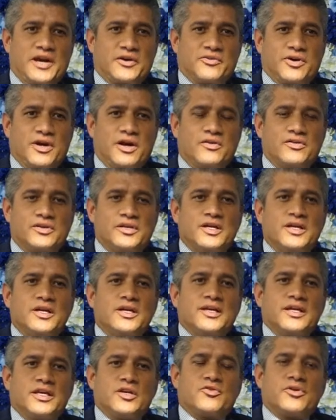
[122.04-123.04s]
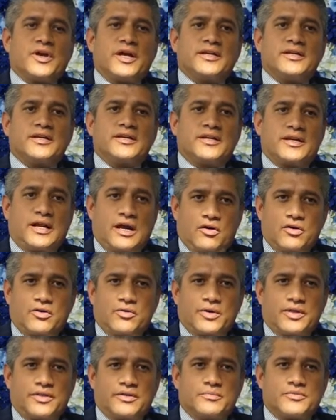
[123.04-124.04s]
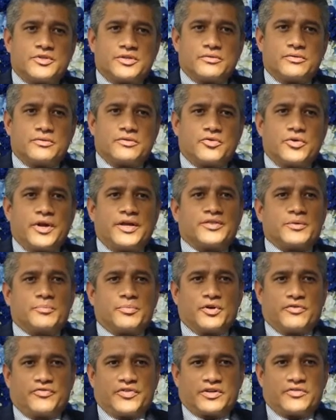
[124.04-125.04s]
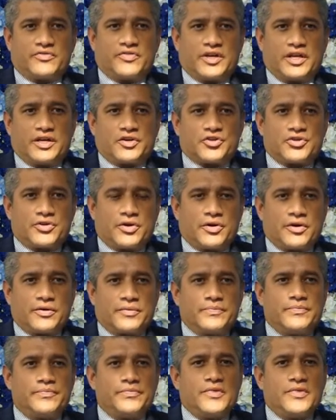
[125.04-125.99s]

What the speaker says: background. He created an algorithm to create the perfect fitting shirt.